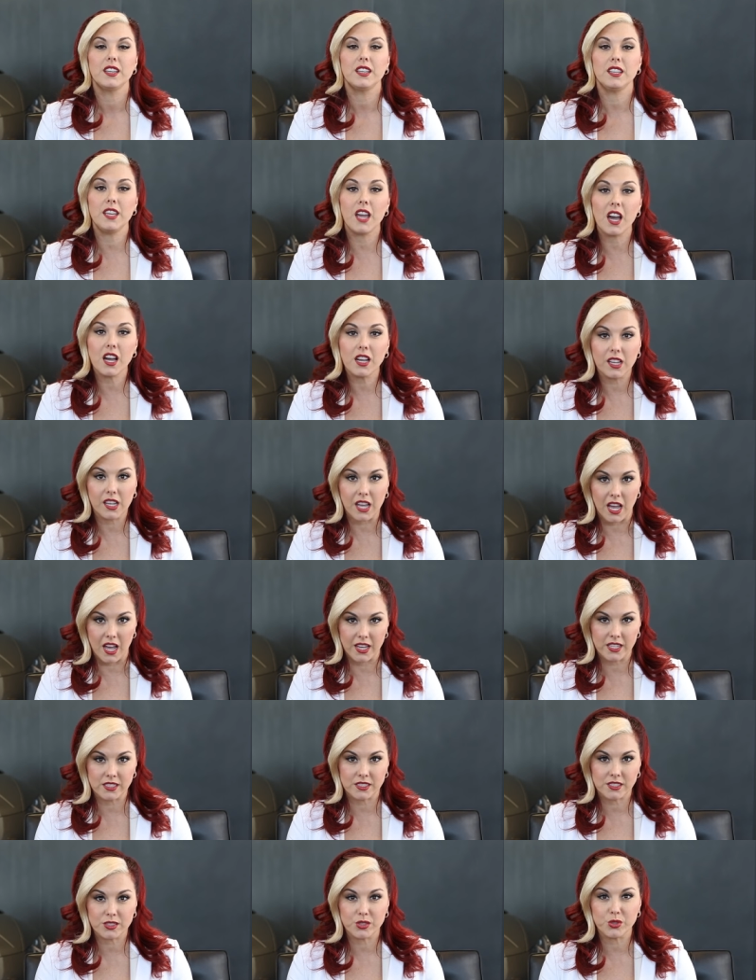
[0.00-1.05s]
young
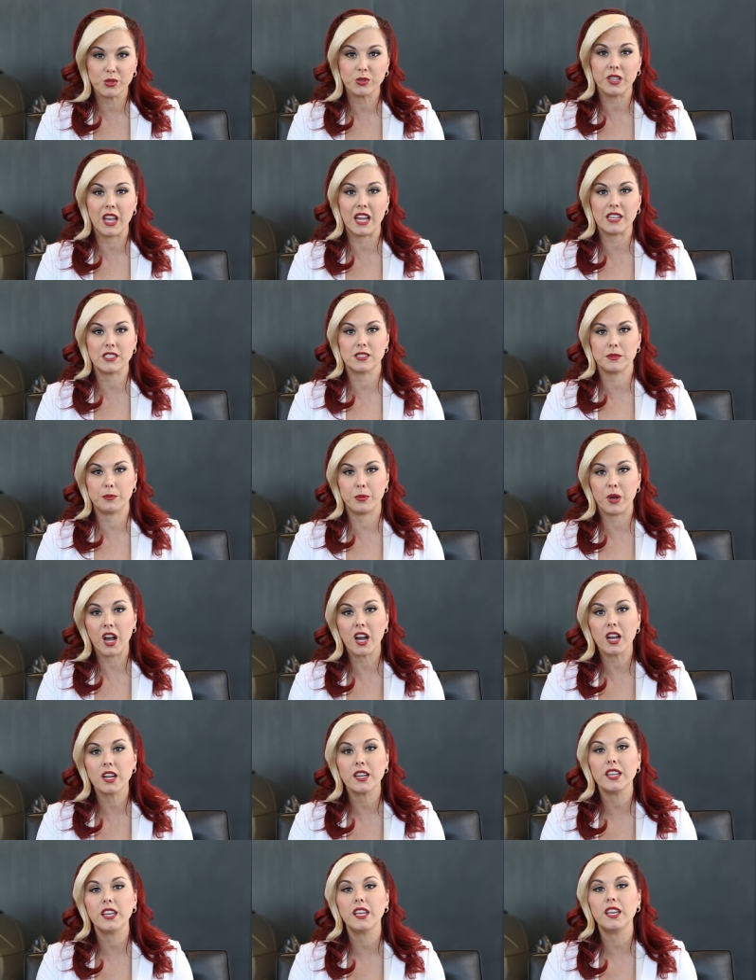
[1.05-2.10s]
guys who liked to
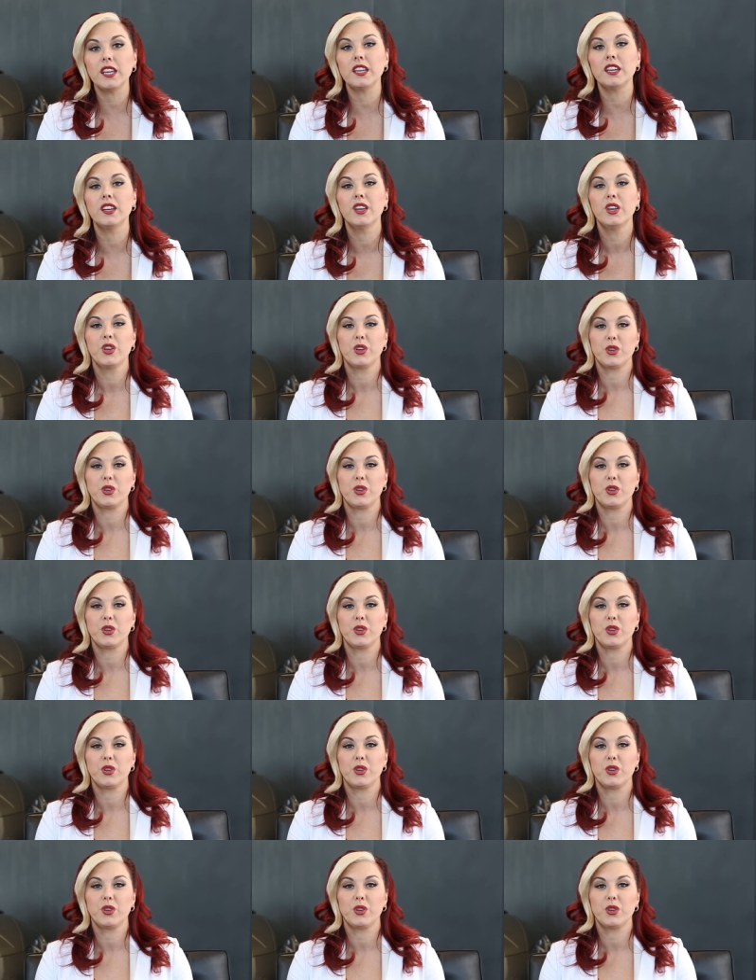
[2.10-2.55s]
party,